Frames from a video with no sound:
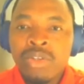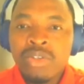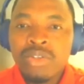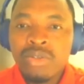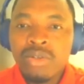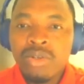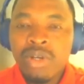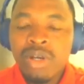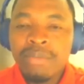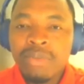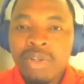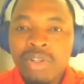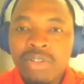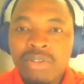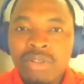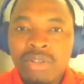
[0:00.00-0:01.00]
So I'm
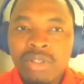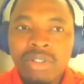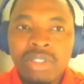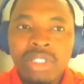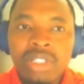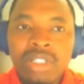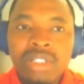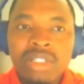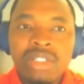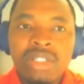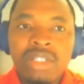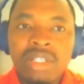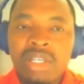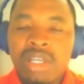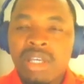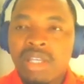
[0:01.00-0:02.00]
going to load it.
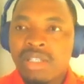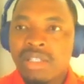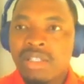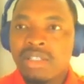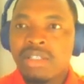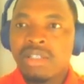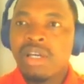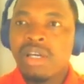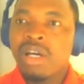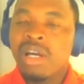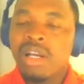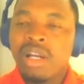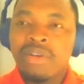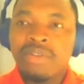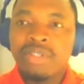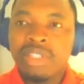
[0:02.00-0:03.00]
It's
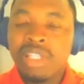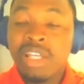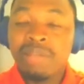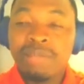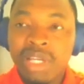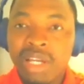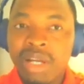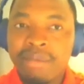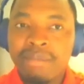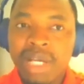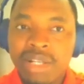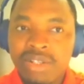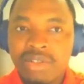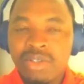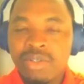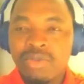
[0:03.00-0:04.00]
around 10
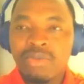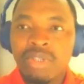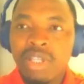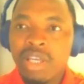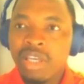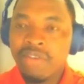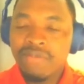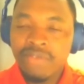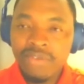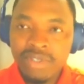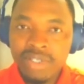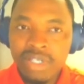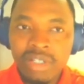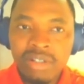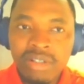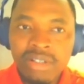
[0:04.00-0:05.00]
megabytes, so it will take a few
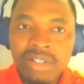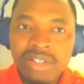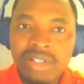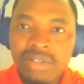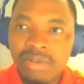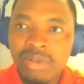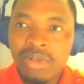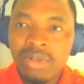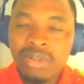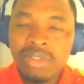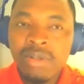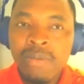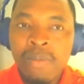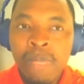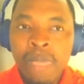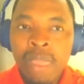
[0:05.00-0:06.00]
seconds to
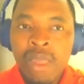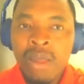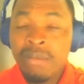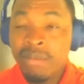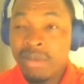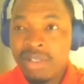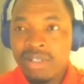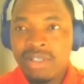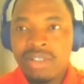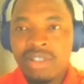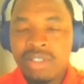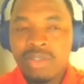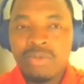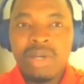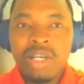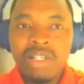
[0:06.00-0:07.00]
load. But
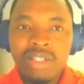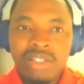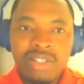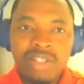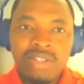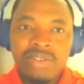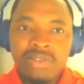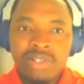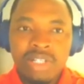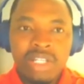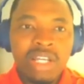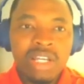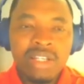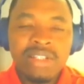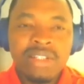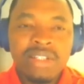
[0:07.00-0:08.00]
it's quite easy, so
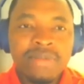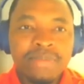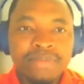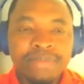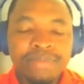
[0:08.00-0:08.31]
relax.